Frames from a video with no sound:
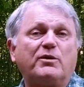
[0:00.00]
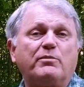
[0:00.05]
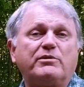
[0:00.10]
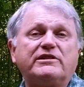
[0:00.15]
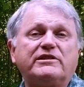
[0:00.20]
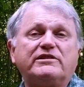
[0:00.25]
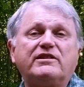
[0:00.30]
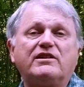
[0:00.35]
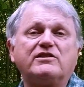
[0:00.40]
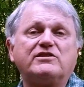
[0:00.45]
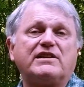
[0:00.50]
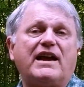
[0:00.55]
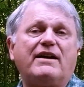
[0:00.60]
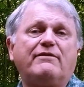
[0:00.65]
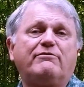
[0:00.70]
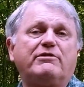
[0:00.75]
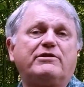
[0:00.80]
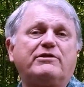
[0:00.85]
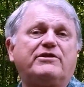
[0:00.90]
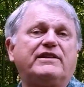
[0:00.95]
but it does
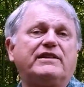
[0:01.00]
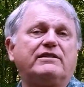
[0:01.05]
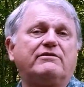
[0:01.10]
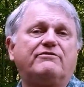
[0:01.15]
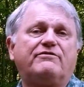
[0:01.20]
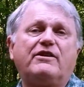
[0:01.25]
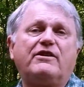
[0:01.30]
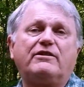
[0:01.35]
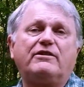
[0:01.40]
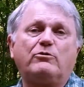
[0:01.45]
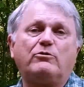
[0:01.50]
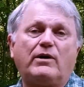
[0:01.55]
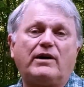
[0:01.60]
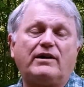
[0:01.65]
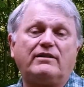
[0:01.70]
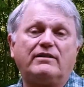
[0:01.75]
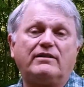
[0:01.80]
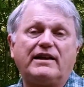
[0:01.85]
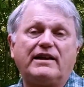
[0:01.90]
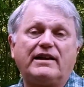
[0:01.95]
everything very
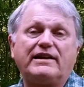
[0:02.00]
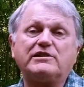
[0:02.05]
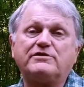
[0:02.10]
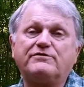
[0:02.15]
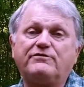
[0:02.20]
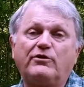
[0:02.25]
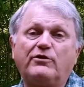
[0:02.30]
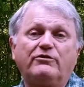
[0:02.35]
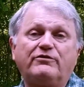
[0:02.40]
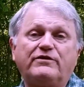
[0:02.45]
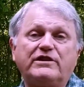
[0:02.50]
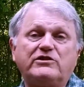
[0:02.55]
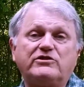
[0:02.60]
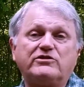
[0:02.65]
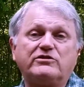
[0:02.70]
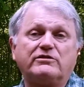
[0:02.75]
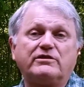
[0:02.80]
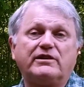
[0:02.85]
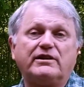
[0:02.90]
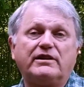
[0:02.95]
well and is
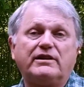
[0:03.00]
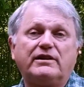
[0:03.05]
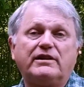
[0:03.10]
full-featured.